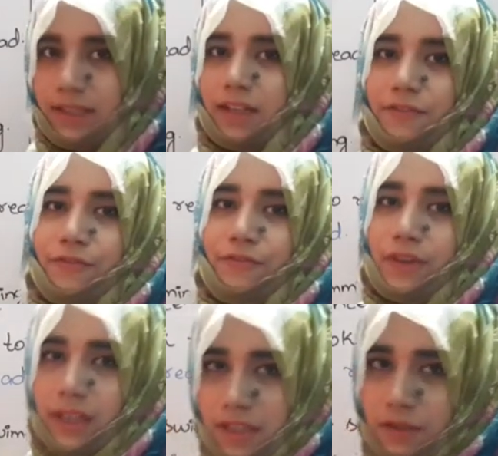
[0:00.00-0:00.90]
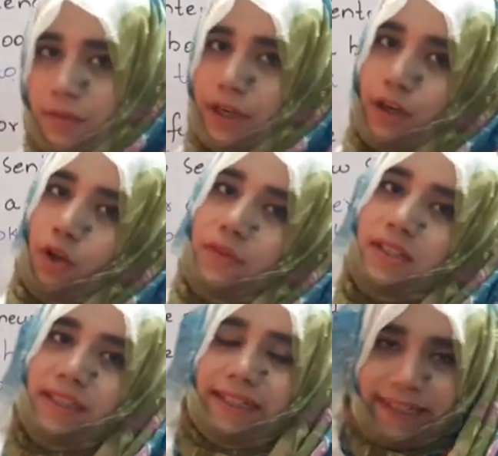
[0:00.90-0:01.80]
the first word of
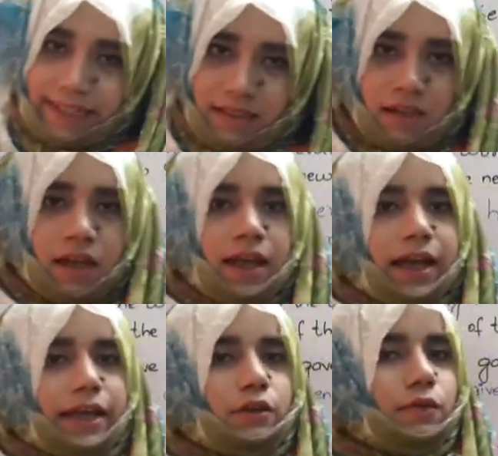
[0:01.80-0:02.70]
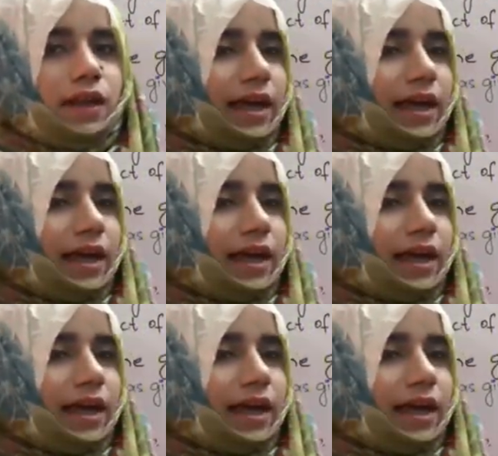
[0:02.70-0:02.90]
the sentence, and you will